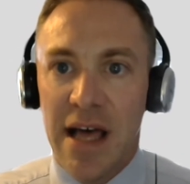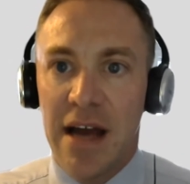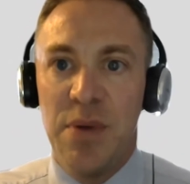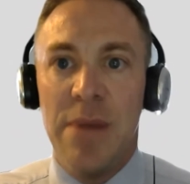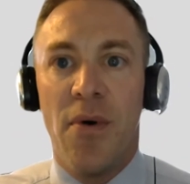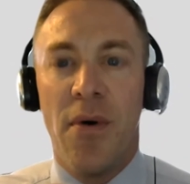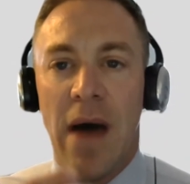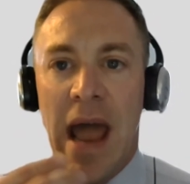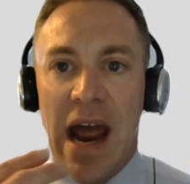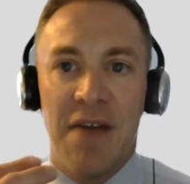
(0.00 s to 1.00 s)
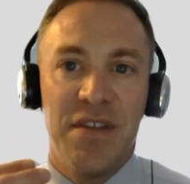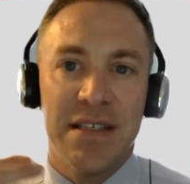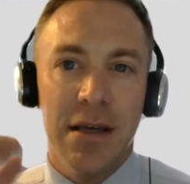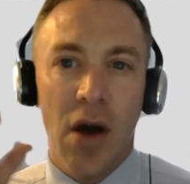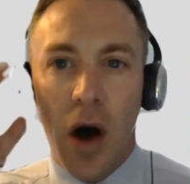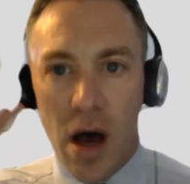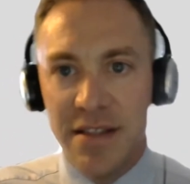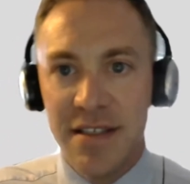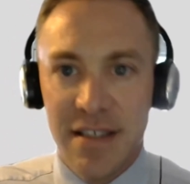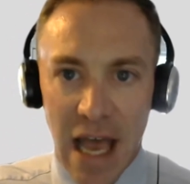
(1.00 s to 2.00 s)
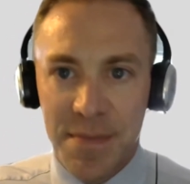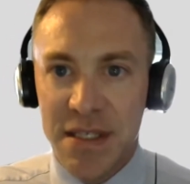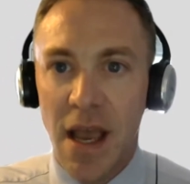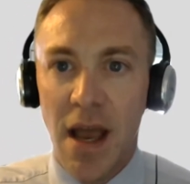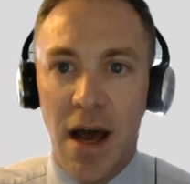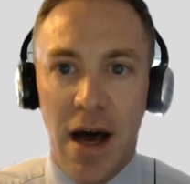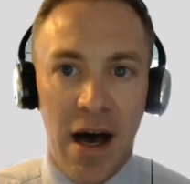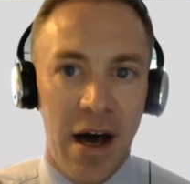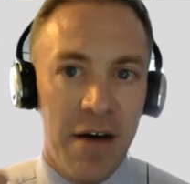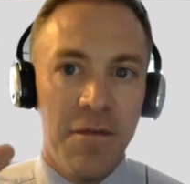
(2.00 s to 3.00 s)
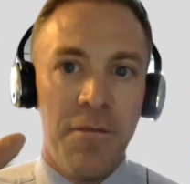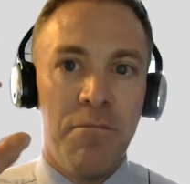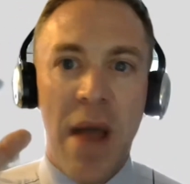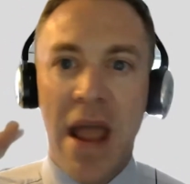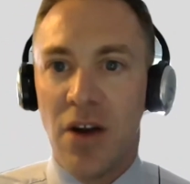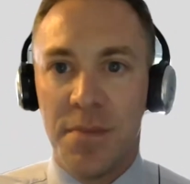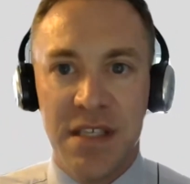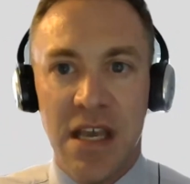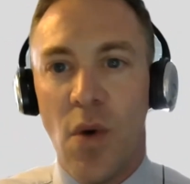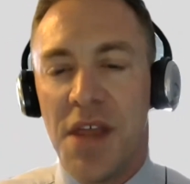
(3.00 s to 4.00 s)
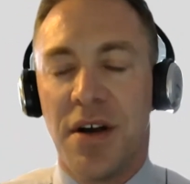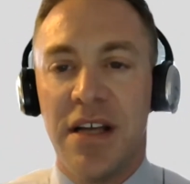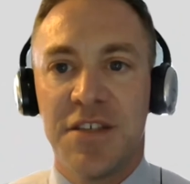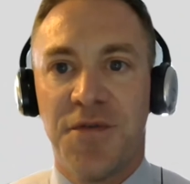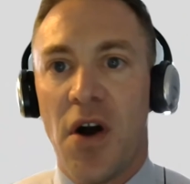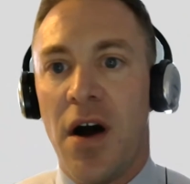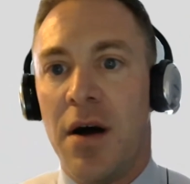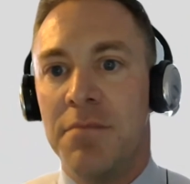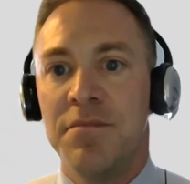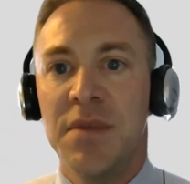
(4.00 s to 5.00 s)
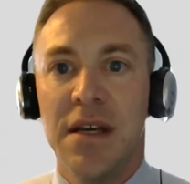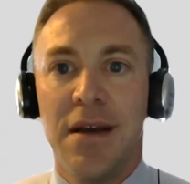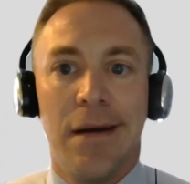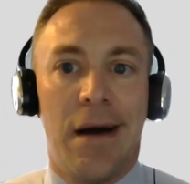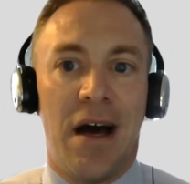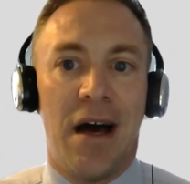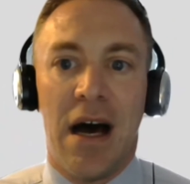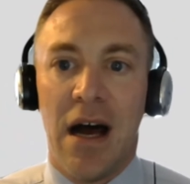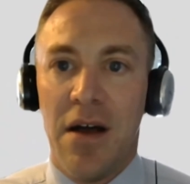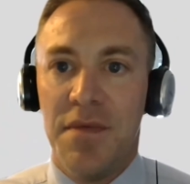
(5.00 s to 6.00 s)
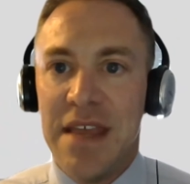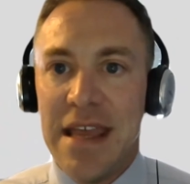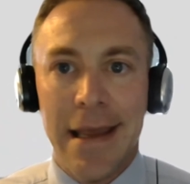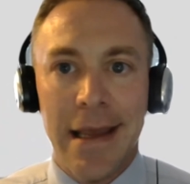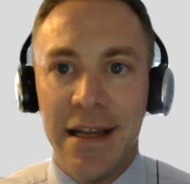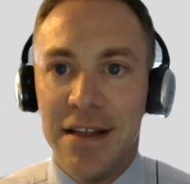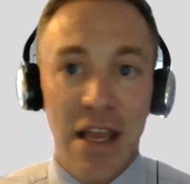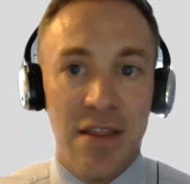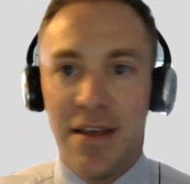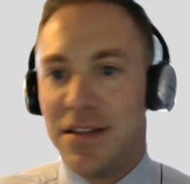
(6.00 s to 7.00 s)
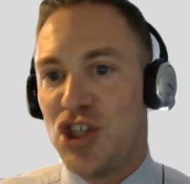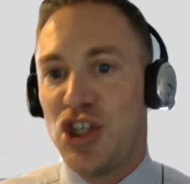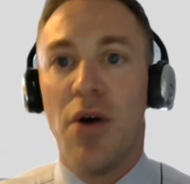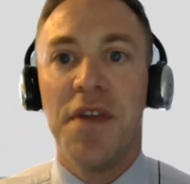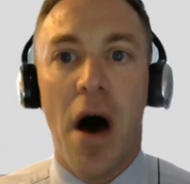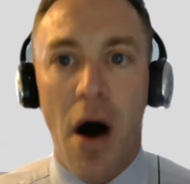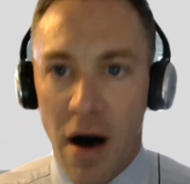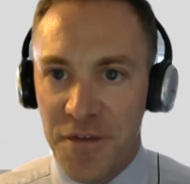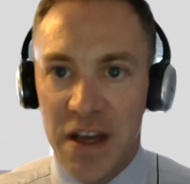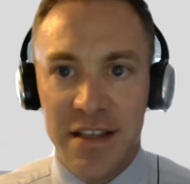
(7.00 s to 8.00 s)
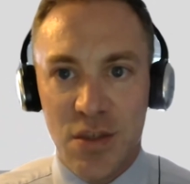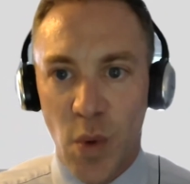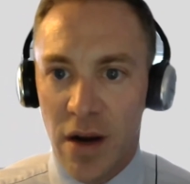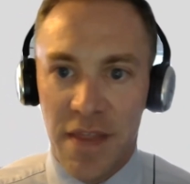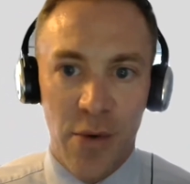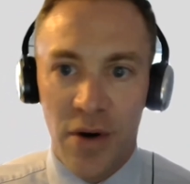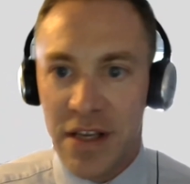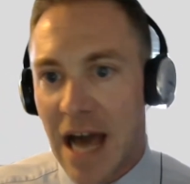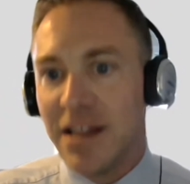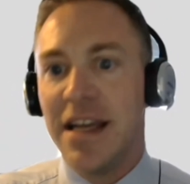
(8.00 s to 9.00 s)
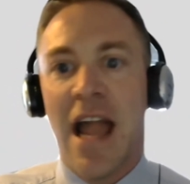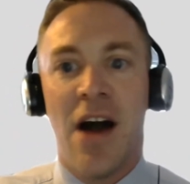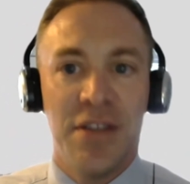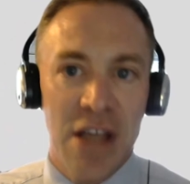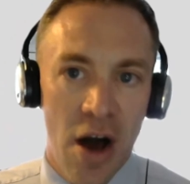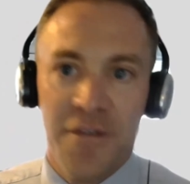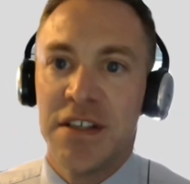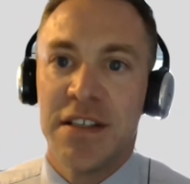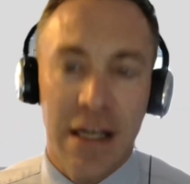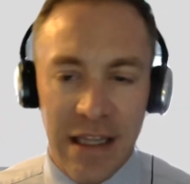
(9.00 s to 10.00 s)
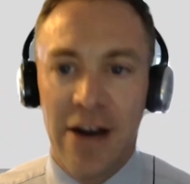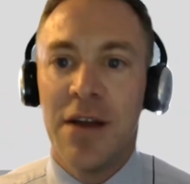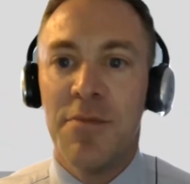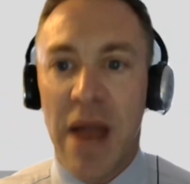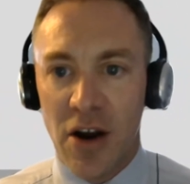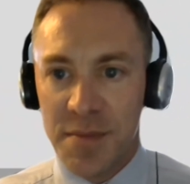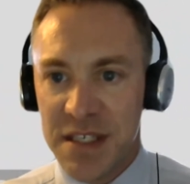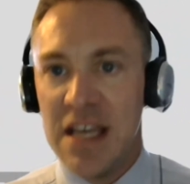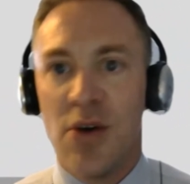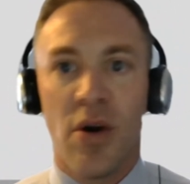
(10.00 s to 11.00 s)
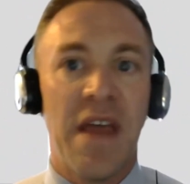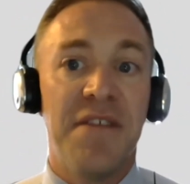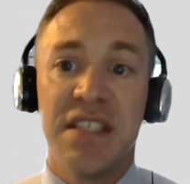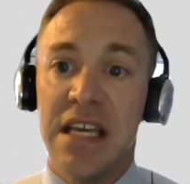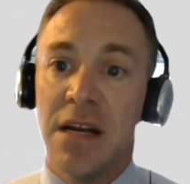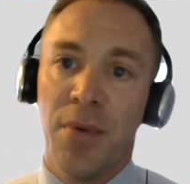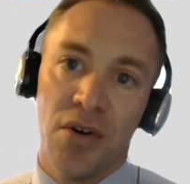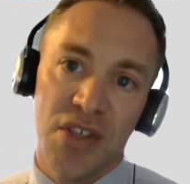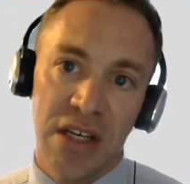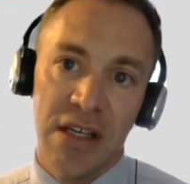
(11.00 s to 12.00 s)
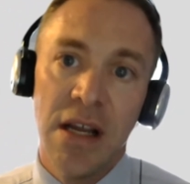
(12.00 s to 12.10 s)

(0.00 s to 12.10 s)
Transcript: A lot of people have this concept of bankruptcy, whether it's from the show The Office, where they were yelling out in the office declaring bankruptcy, or they've seen a person